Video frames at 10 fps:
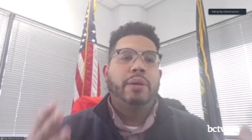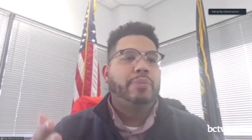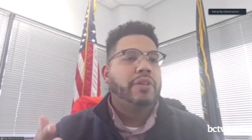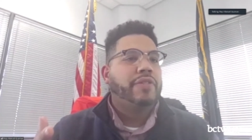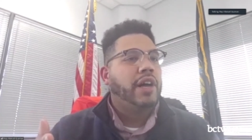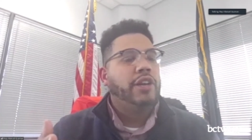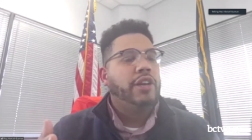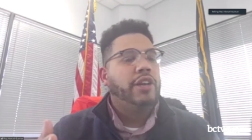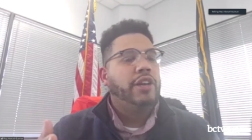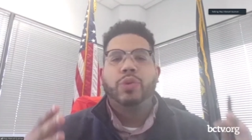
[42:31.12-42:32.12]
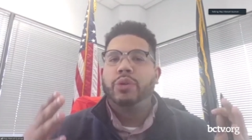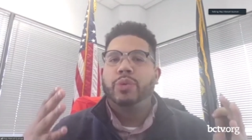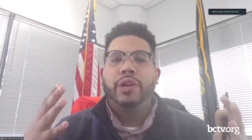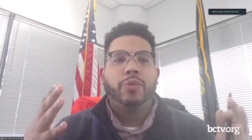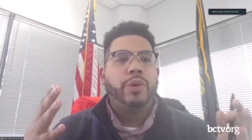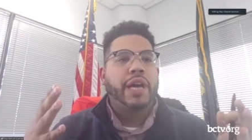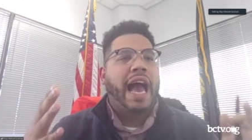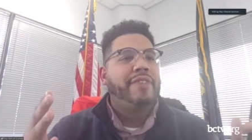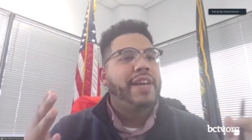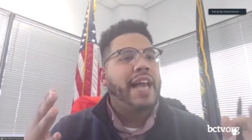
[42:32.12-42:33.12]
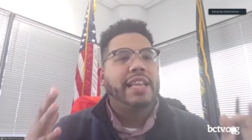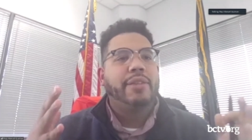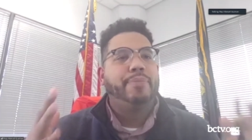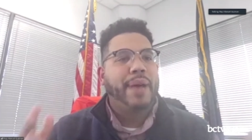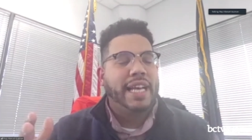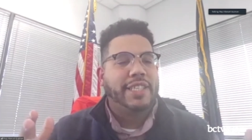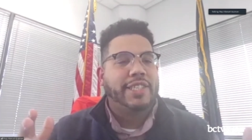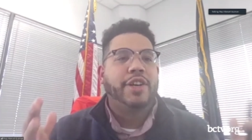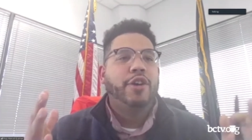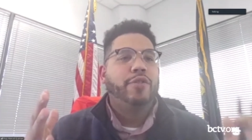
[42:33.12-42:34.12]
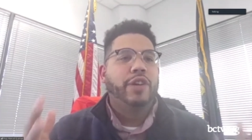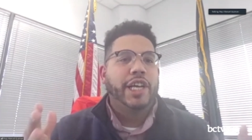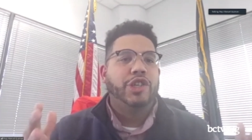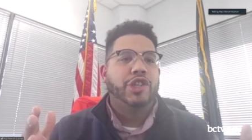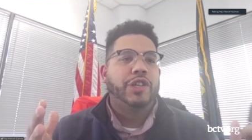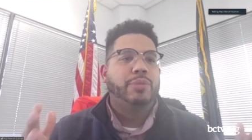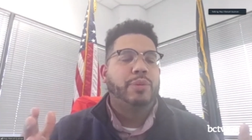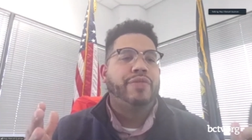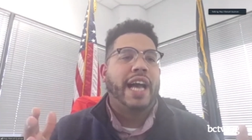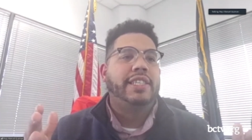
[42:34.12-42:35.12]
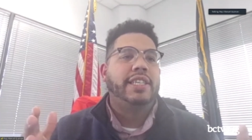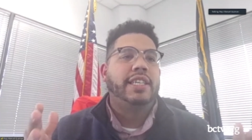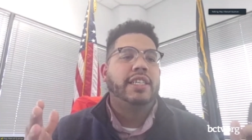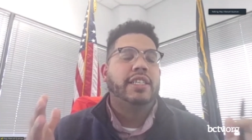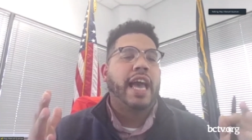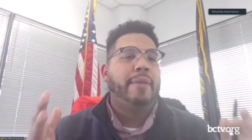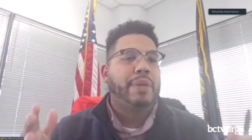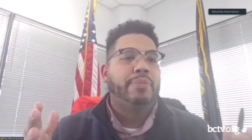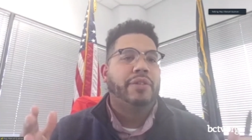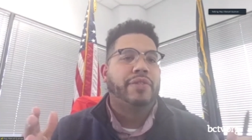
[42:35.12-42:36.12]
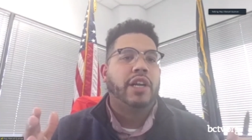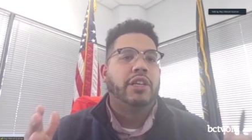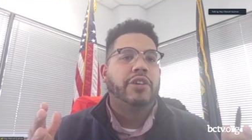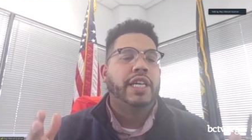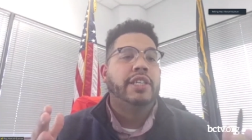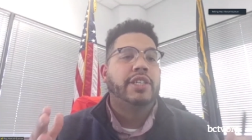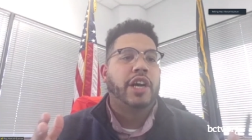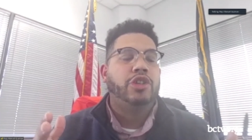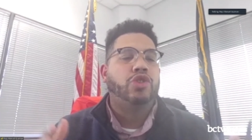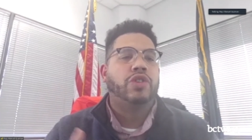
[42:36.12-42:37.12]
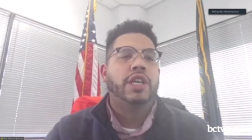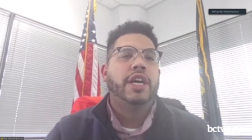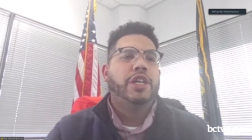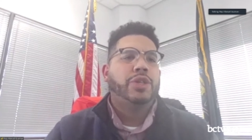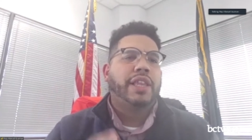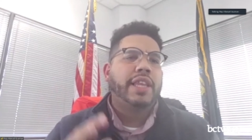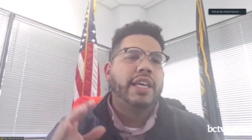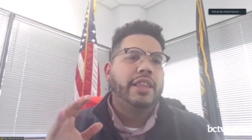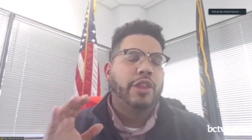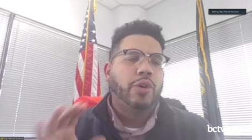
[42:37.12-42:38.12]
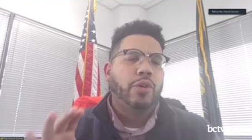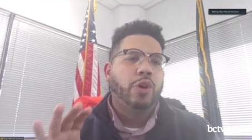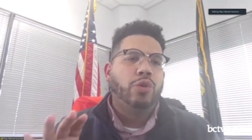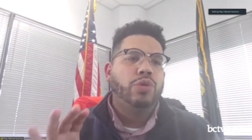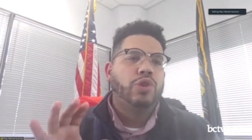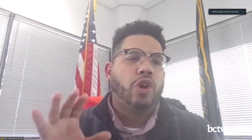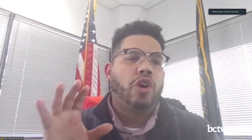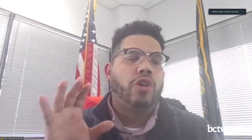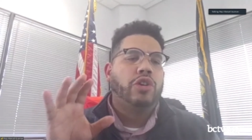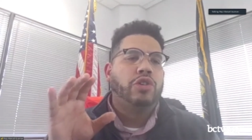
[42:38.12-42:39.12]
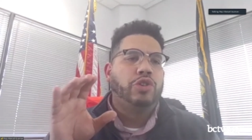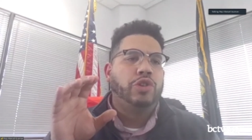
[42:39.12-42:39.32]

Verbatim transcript: people of color. We, we, we haven't had the best relationships with vaccines and people of color in this country. So I think th- those are